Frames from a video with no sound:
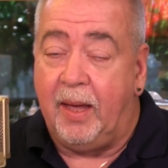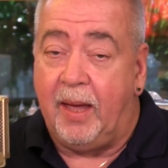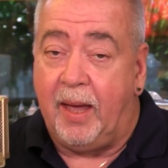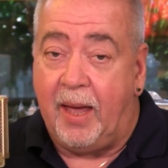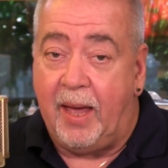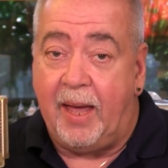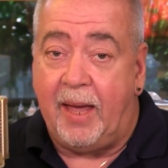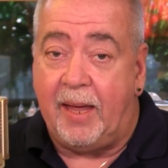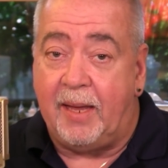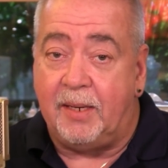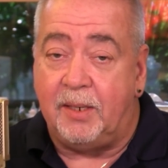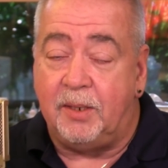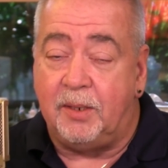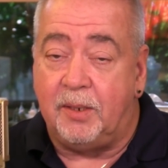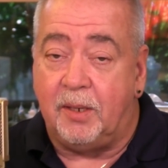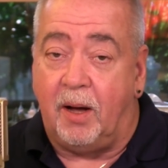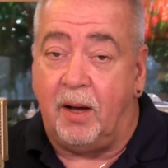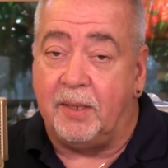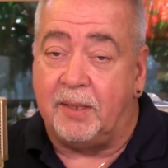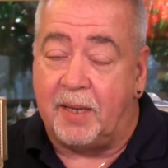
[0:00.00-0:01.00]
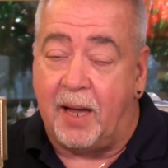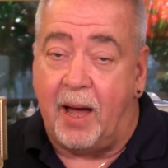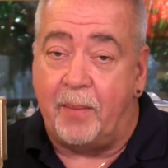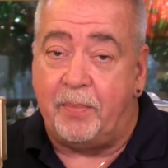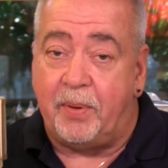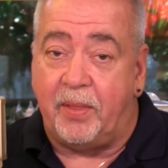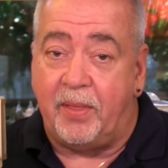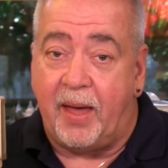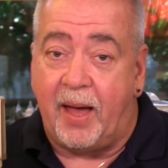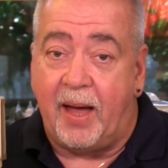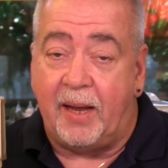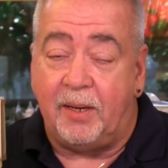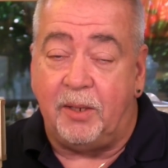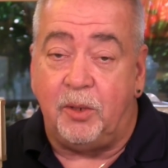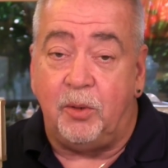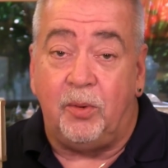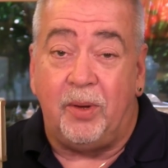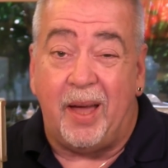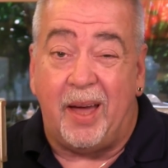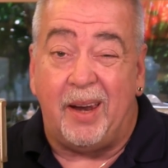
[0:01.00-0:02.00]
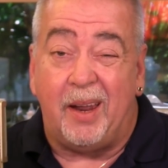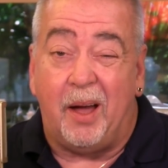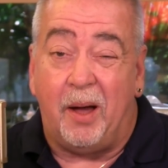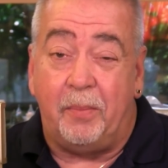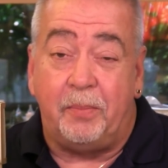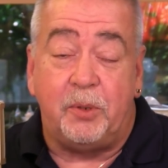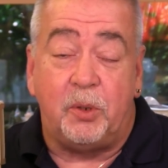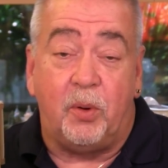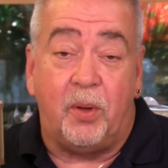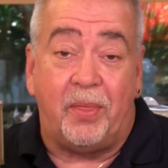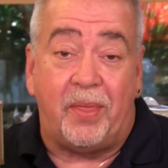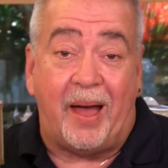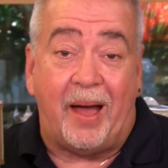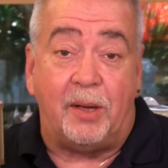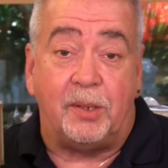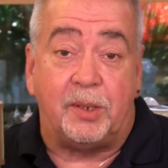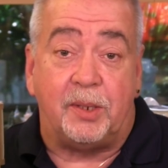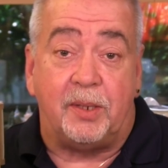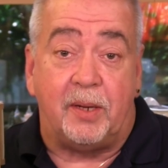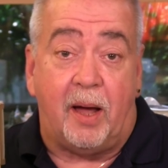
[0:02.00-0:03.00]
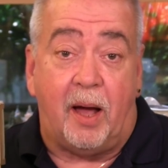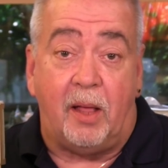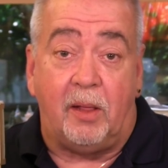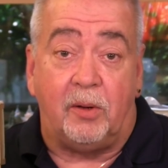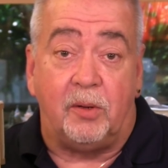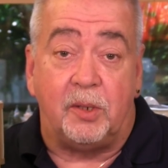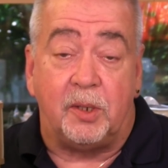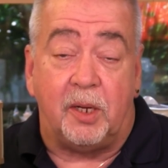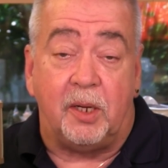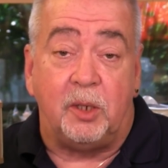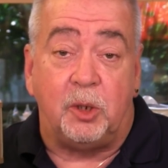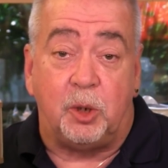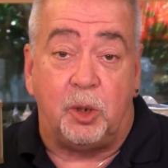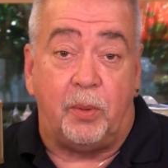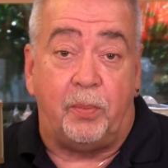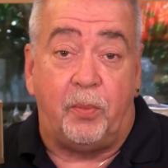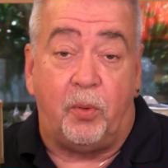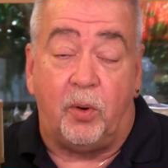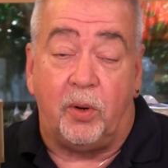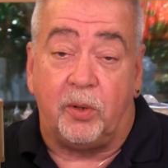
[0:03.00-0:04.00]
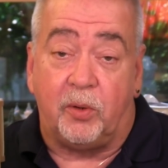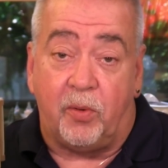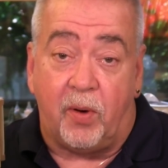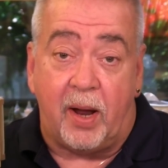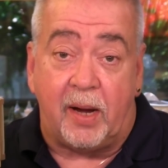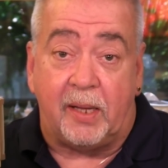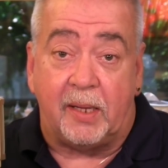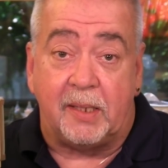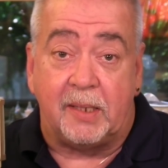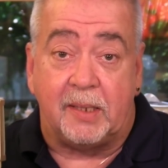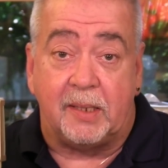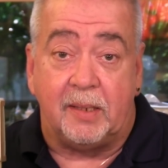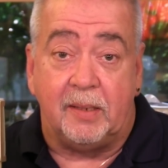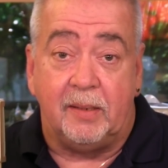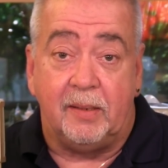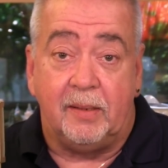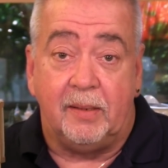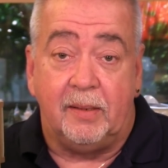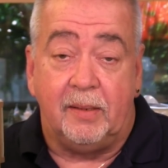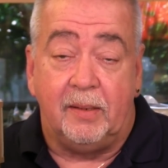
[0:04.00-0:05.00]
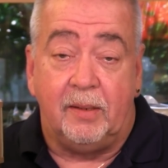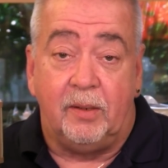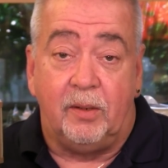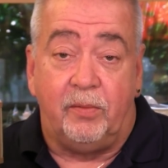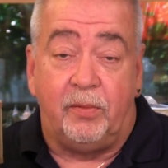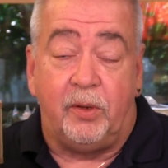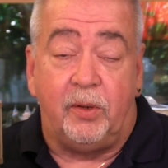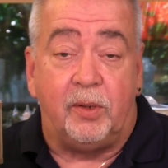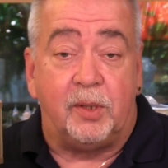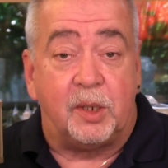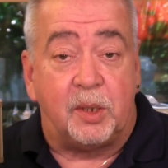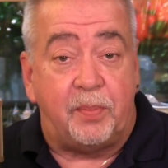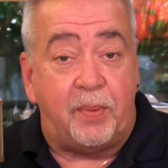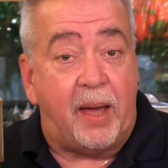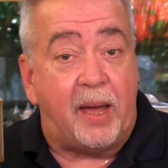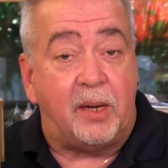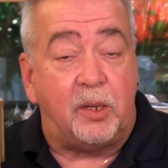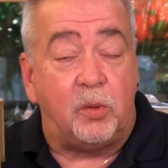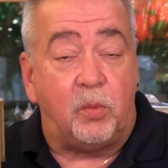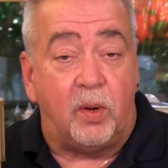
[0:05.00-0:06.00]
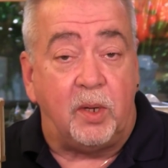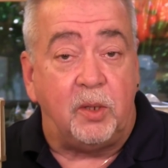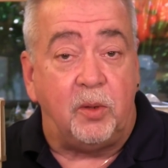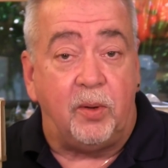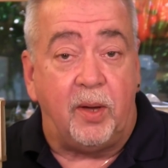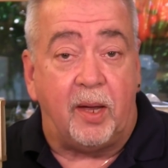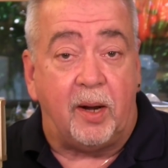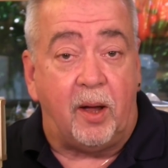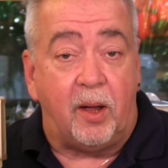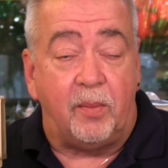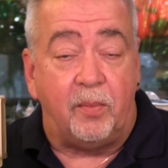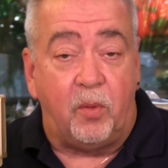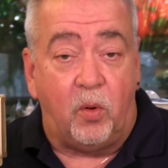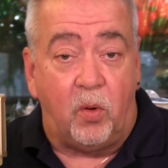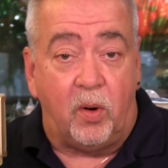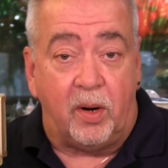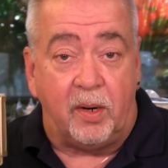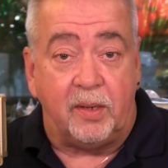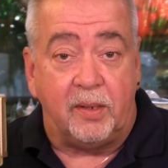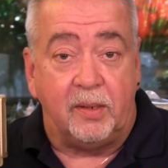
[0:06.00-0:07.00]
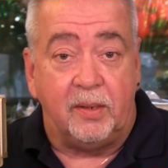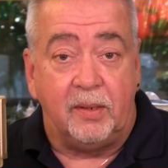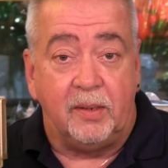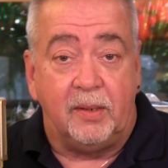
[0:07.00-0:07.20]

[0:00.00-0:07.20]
And on top of that, you get up to $1,000 in shipboard credits for you to spend when you get on board.